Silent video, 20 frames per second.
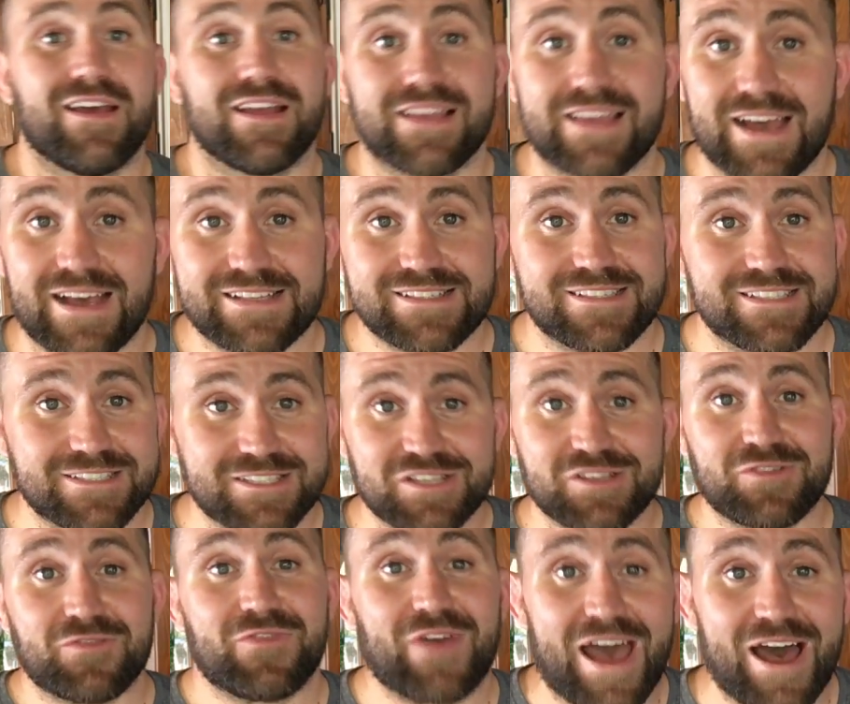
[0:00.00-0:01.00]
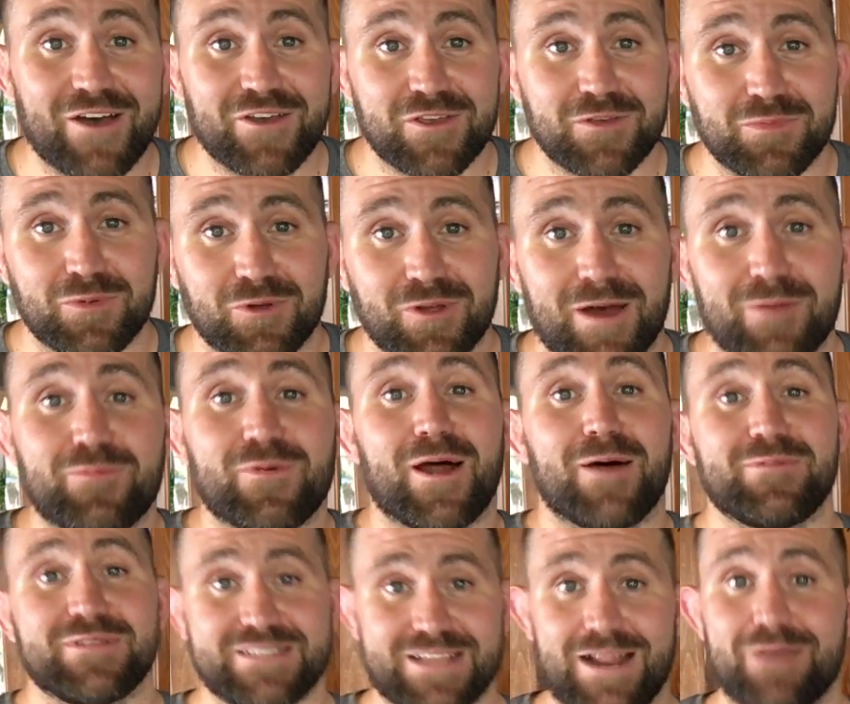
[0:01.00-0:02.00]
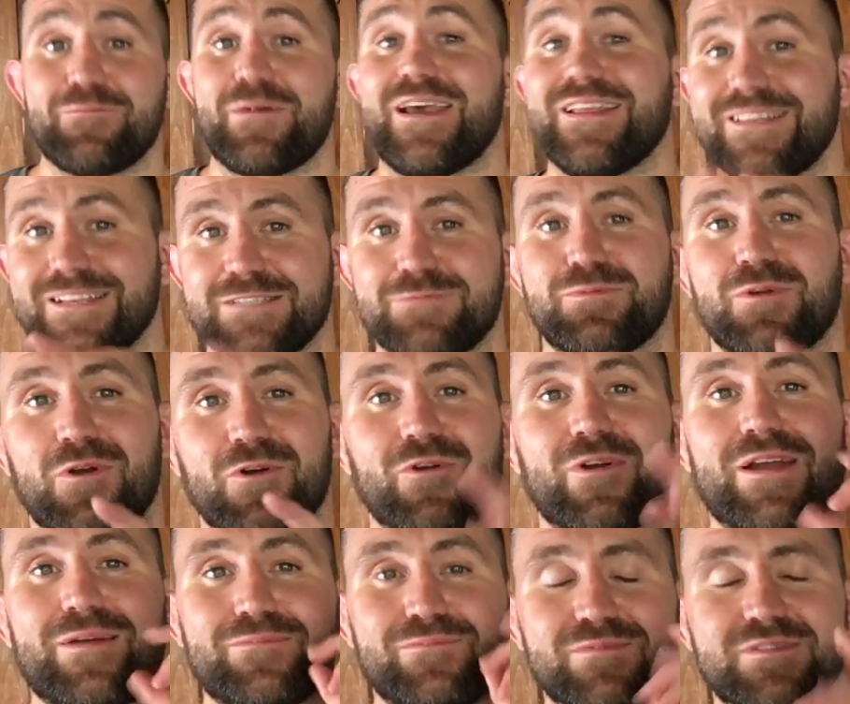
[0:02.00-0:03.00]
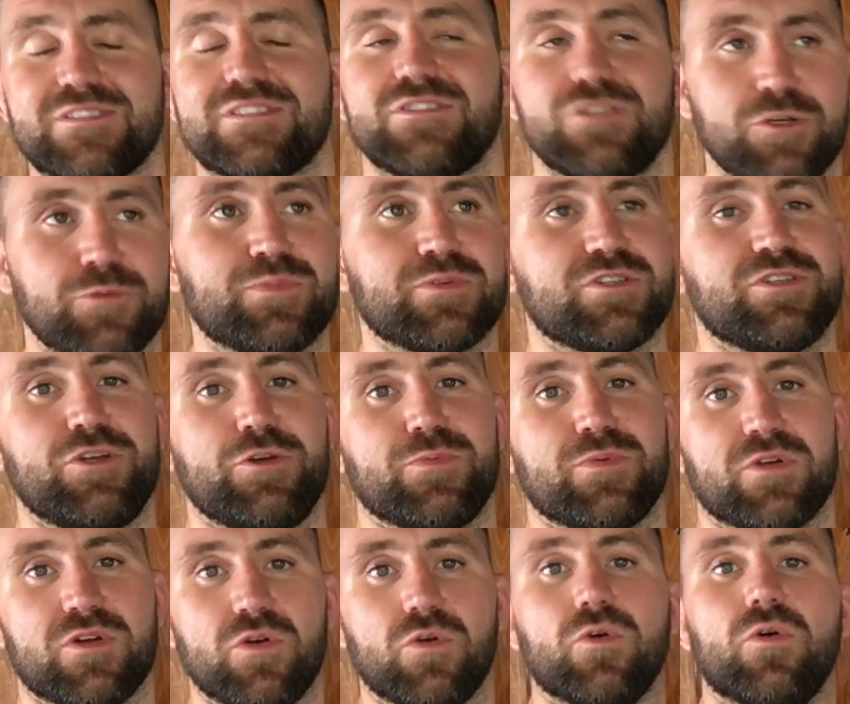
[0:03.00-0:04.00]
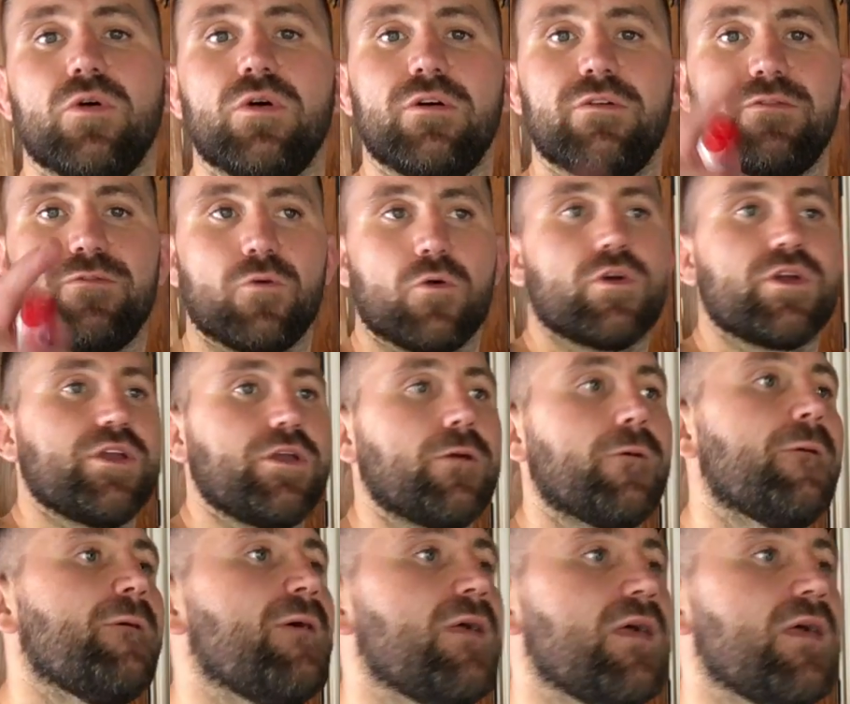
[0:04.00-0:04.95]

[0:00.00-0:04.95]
Guys, this is valuable, I promise. And I made this program super, super cool for you.